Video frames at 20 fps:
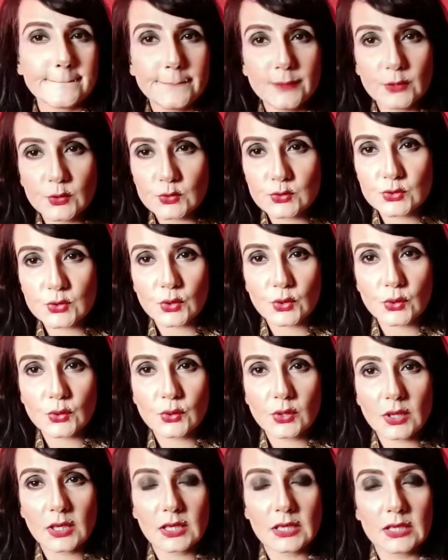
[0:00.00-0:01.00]

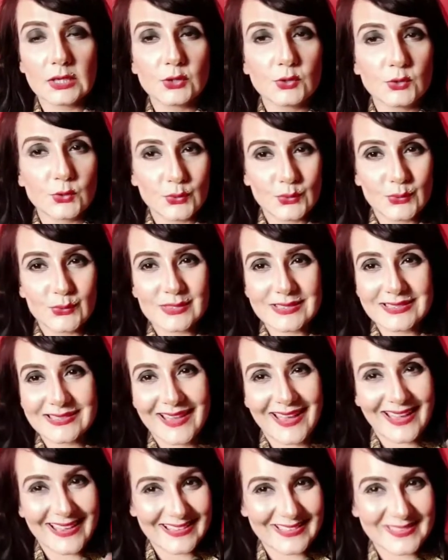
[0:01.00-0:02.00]
Pluto rules,
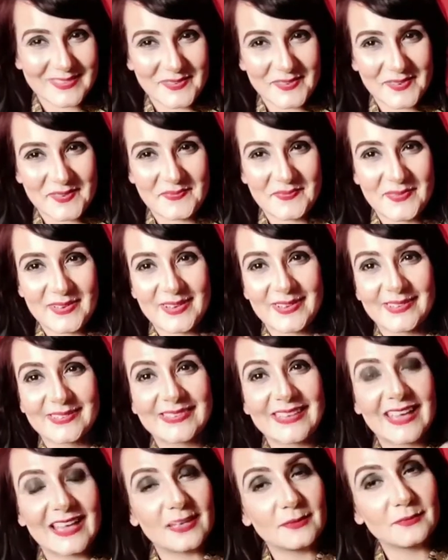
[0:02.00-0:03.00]
like Scorpio,
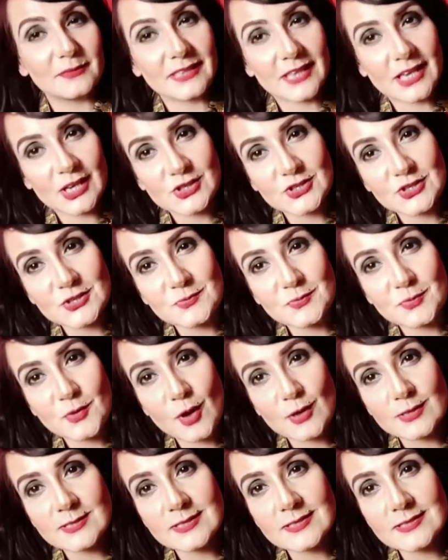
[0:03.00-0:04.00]
the elimination
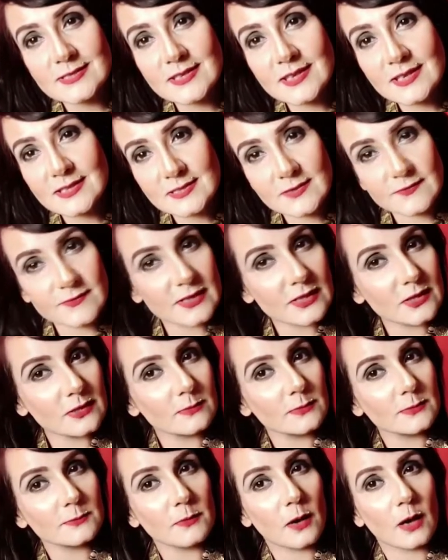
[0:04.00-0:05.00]
processes of the
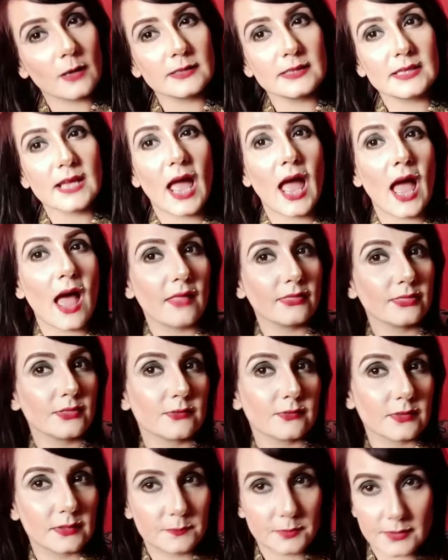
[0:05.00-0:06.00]
human body and the
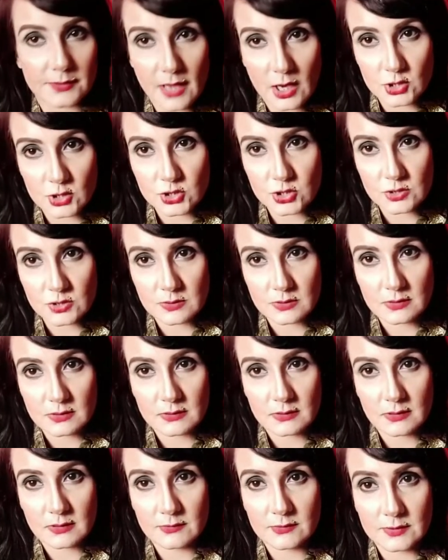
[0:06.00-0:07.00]

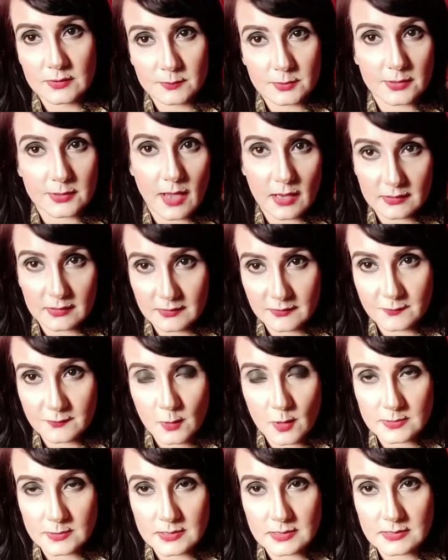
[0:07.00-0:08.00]
reproductive
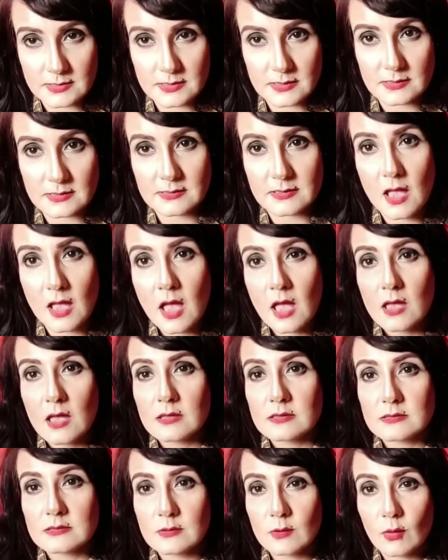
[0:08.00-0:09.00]
processes.
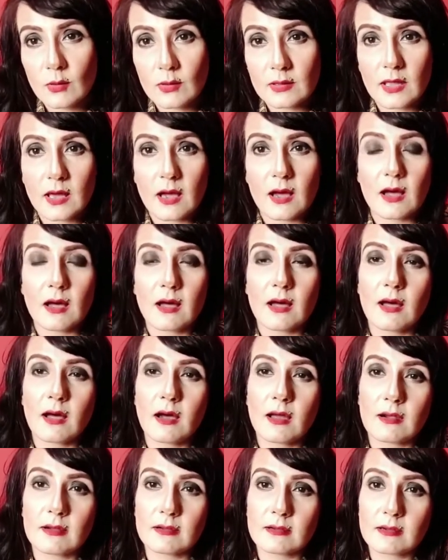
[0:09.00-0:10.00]
So all
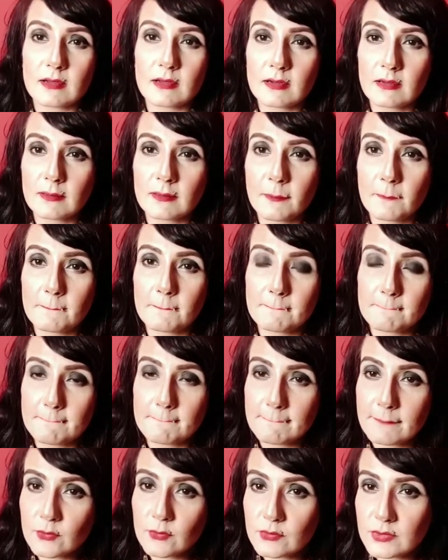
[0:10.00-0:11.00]
our
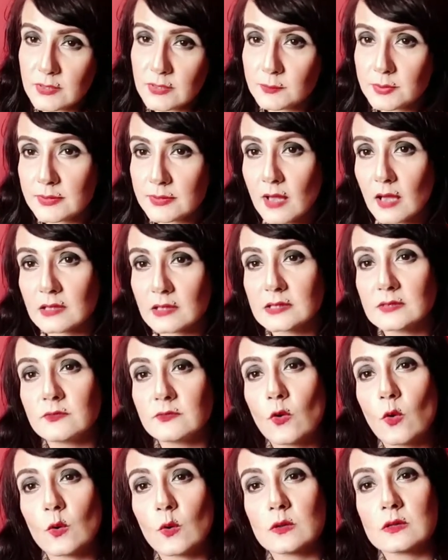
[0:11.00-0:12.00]
reproductive
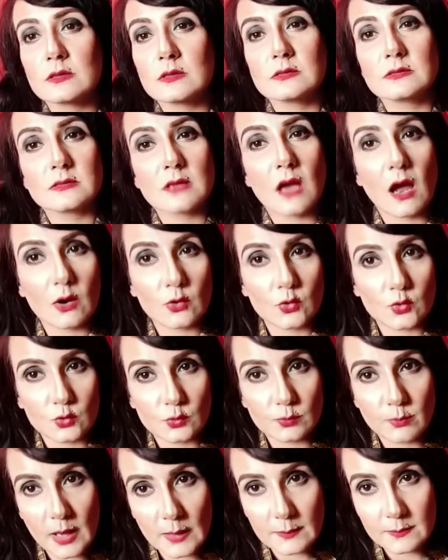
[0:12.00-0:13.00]
organs are
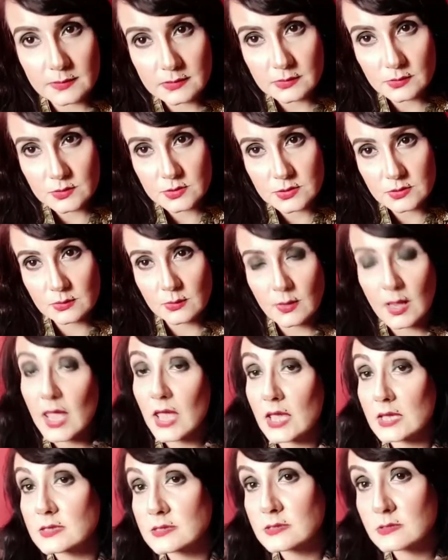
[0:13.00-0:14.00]
ruled by Pluto
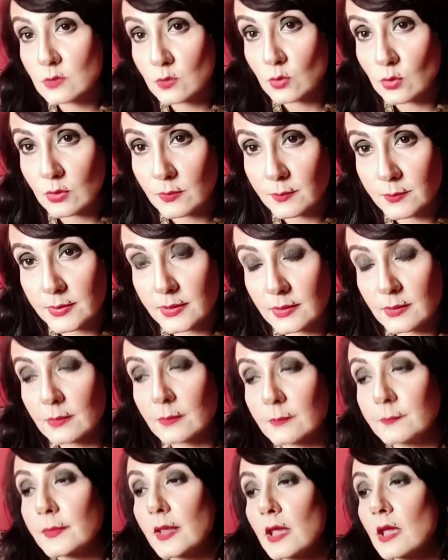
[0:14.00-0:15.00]
and Scorpio.